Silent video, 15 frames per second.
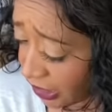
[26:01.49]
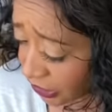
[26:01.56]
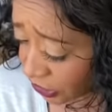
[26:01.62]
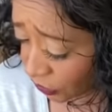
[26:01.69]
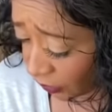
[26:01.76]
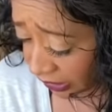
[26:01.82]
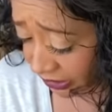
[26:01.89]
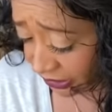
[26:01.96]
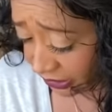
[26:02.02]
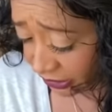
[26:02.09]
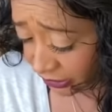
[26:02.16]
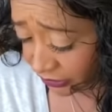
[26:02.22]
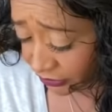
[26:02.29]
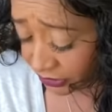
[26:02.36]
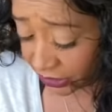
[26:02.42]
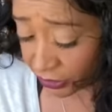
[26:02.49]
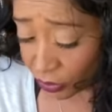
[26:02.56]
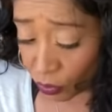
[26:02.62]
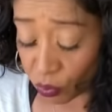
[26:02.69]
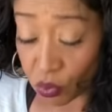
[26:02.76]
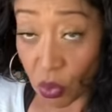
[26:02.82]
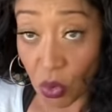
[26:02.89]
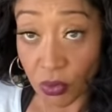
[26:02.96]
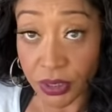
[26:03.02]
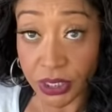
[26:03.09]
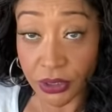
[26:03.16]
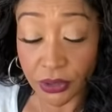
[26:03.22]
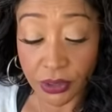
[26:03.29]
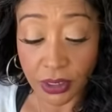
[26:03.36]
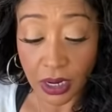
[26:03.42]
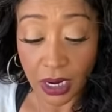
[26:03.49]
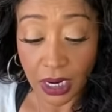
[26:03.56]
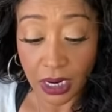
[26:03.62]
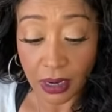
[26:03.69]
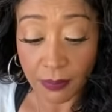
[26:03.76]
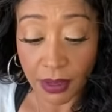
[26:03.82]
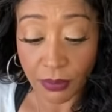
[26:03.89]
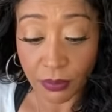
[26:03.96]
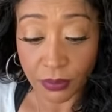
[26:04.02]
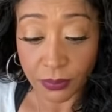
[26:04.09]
So I did include the Warrior um,